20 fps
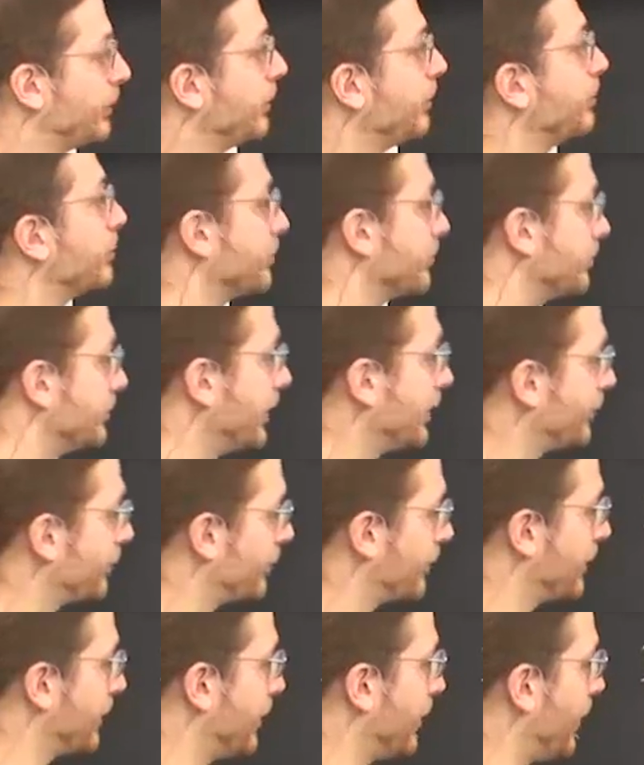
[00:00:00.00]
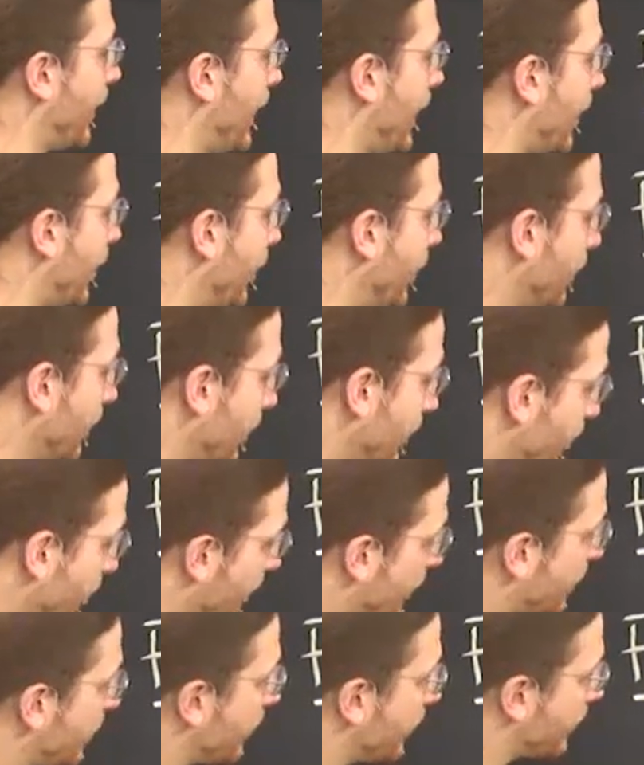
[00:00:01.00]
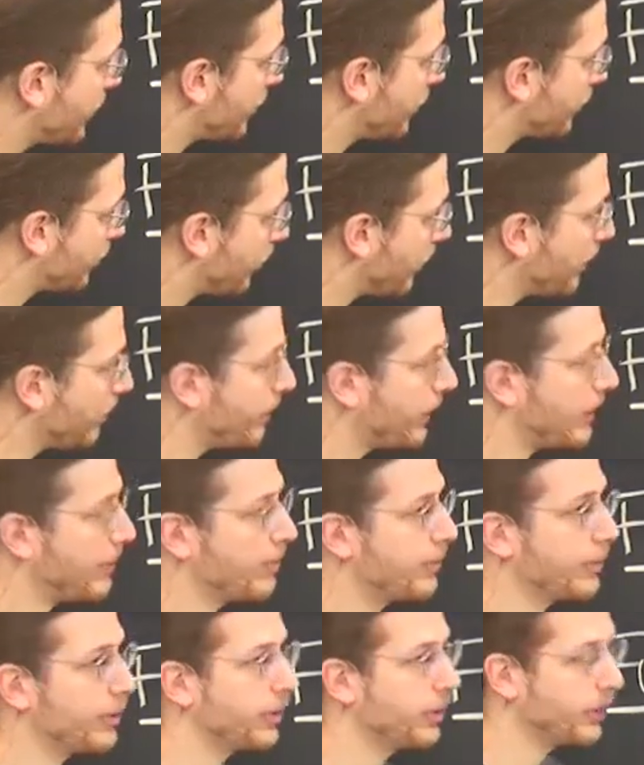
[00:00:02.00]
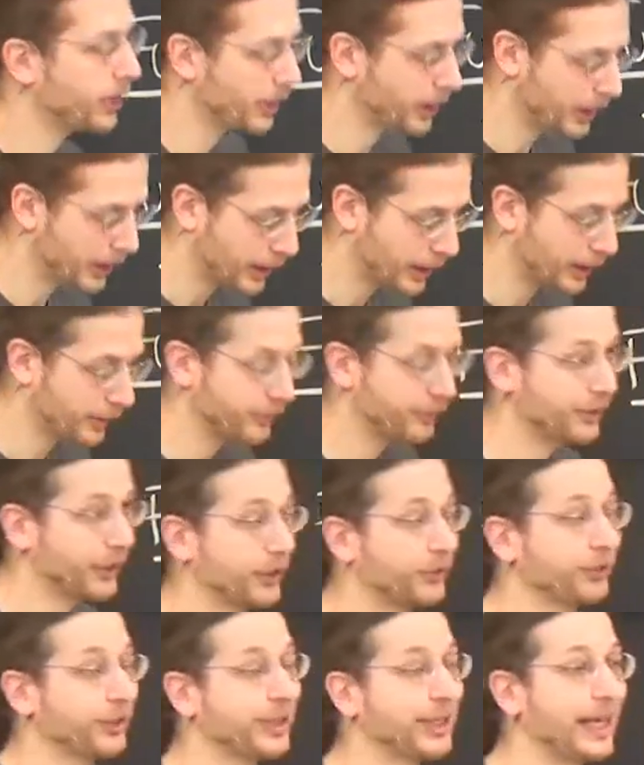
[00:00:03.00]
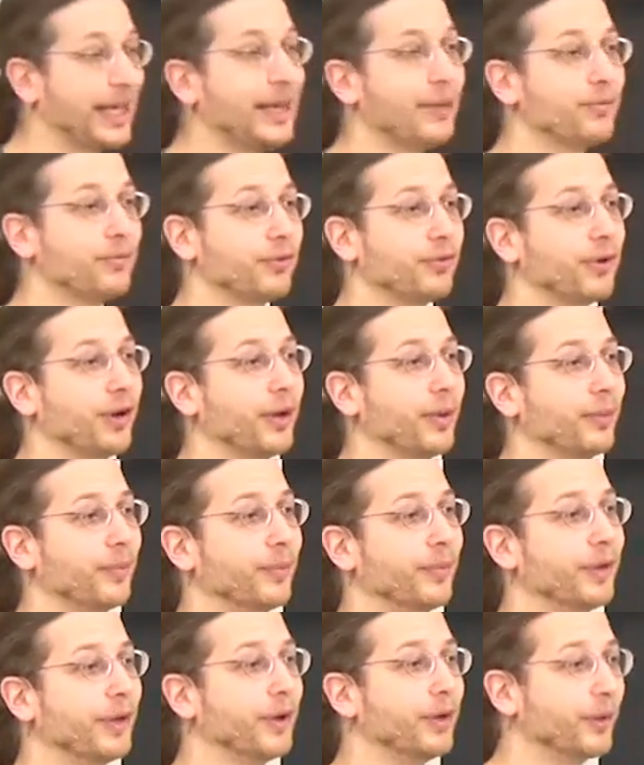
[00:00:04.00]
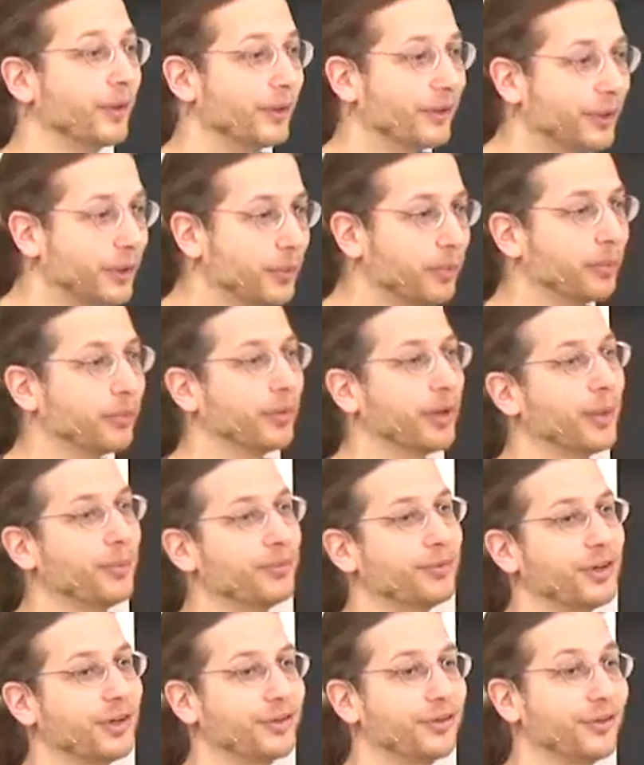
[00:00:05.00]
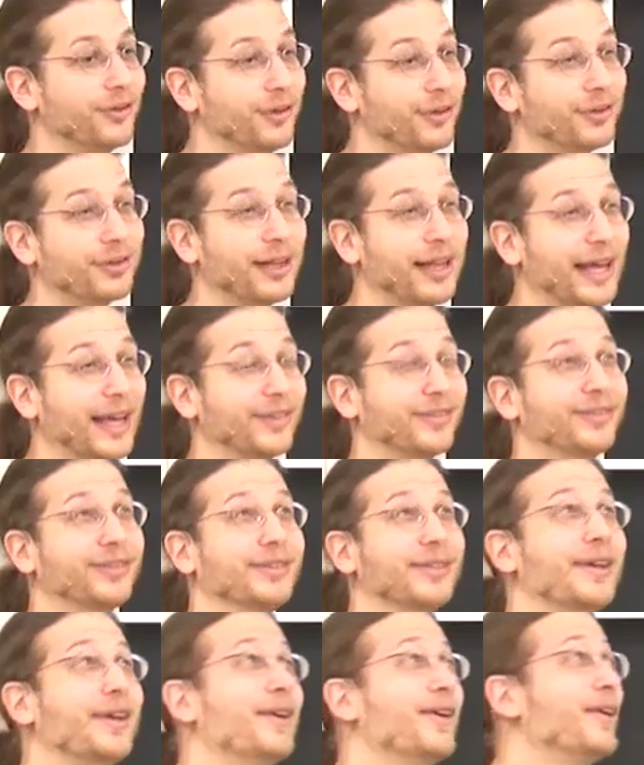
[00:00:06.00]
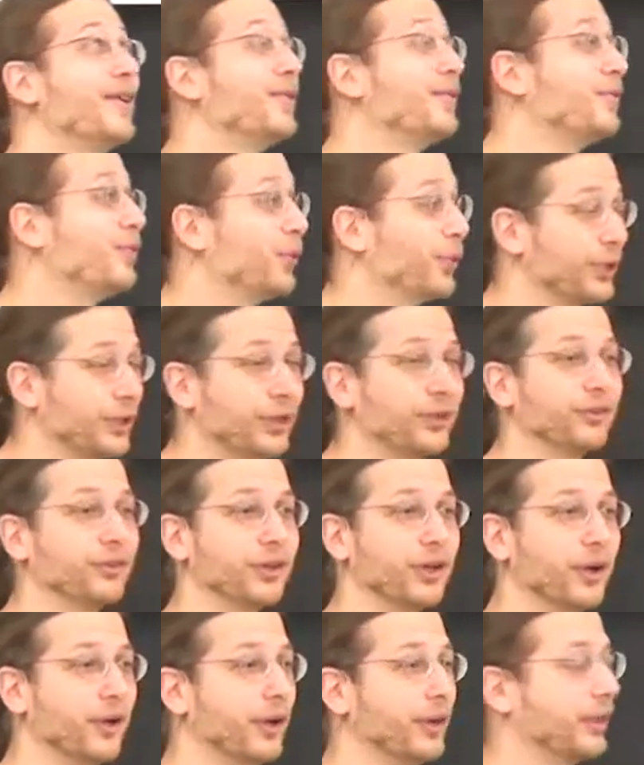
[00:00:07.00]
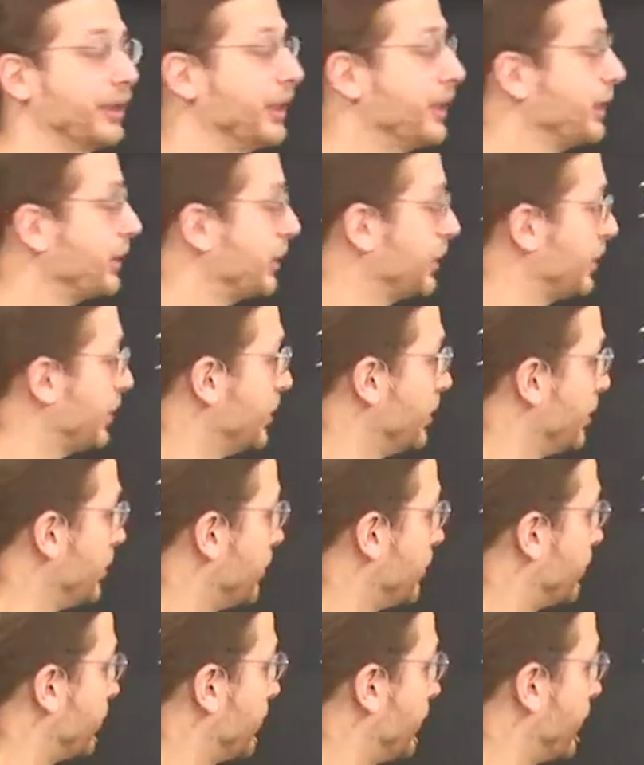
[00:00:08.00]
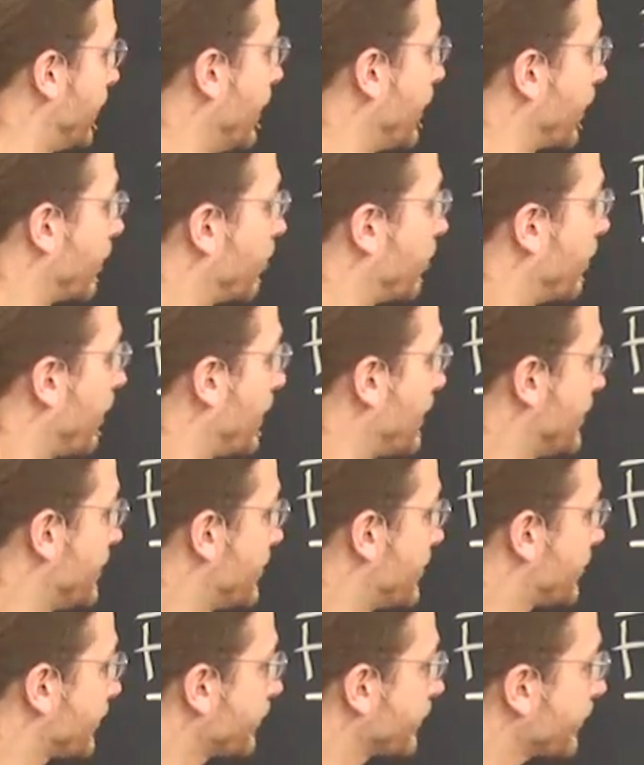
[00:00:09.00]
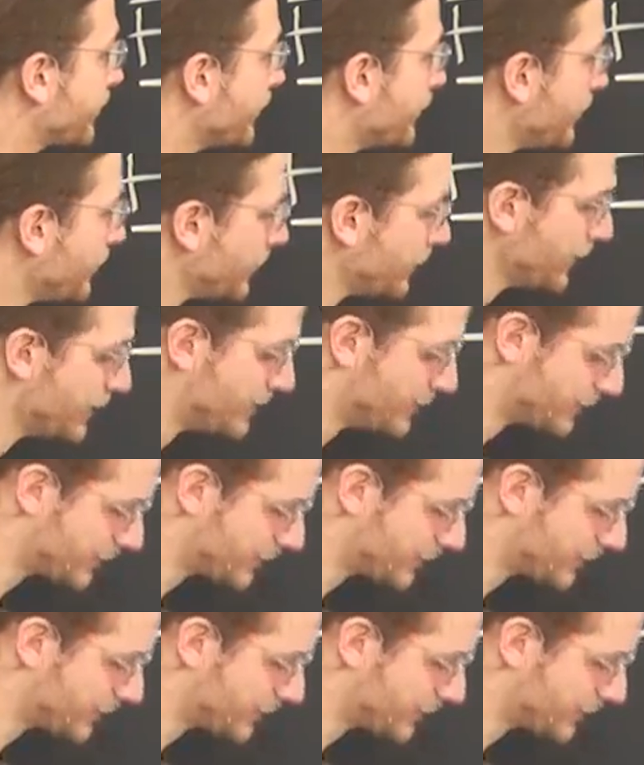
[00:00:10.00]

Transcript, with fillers: don't necessarily know how, but there's one paper uh, this actually came from an, the open problem session of this class four years ago, I think. It's with Eric Price and